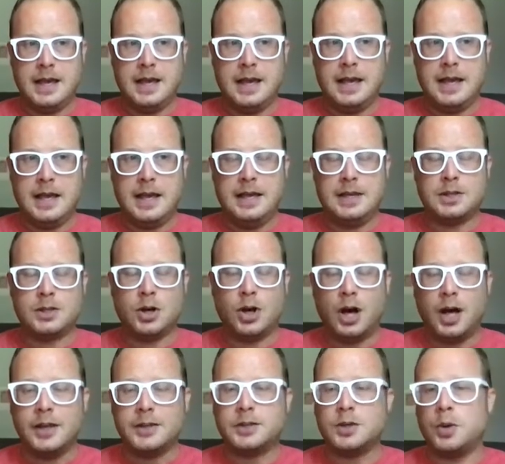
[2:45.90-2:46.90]
it's
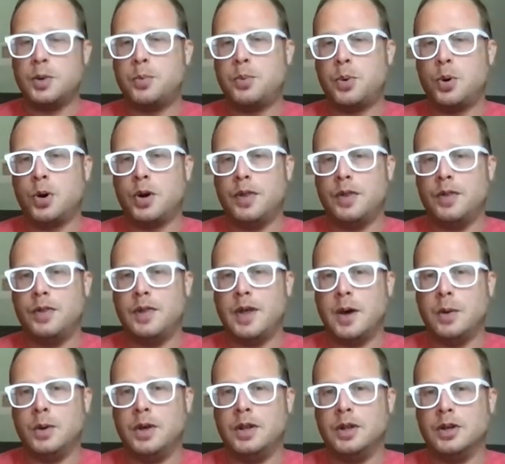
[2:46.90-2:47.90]
also important that
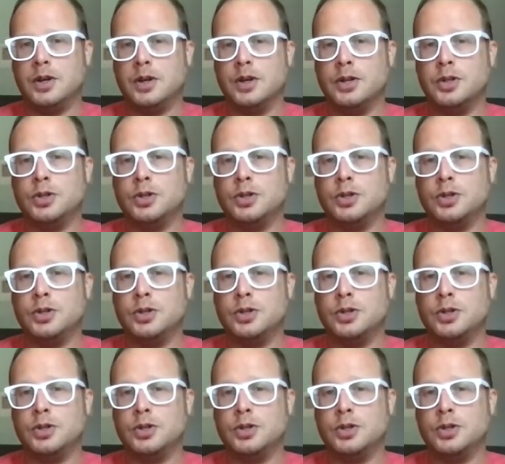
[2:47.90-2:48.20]
we learn